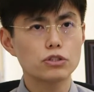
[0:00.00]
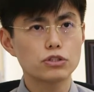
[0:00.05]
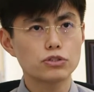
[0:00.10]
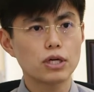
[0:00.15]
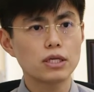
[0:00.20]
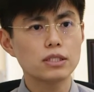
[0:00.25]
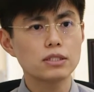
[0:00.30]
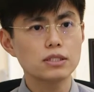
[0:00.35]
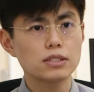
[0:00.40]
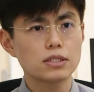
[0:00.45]

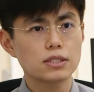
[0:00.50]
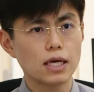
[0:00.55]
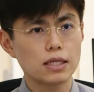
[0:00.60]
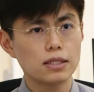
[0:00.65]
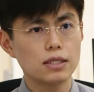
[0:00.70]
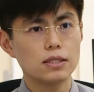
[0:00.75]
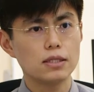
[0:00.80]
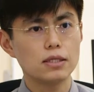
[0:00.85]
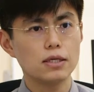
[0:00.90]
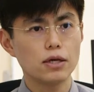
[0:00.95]

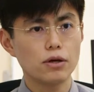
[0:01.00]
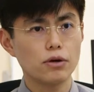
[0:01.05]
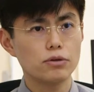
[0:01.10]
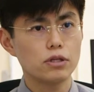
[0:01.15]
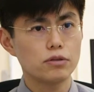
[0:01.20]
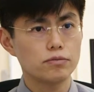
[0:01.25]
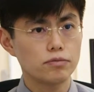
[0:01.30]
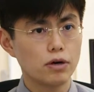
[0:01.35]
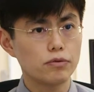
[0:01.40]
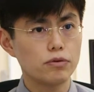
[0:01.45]
transcatheter
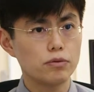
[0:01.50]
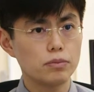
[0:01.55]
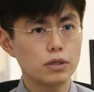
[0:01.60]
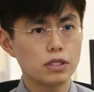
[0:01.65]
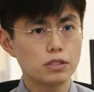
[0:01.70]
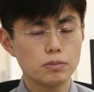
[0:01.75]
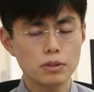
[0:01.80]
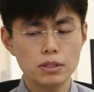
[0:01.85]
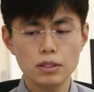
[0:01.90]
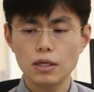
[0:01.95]
aortic valve
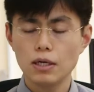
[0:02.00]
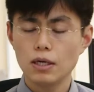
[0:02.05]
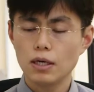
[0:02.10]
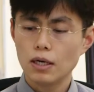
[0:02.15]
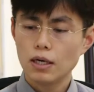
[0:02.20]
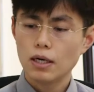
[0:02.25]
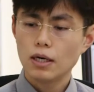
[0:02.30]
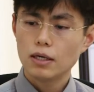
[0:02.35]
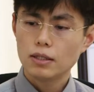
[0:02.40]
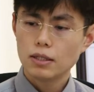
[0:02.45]
replacement. Mm-hmm.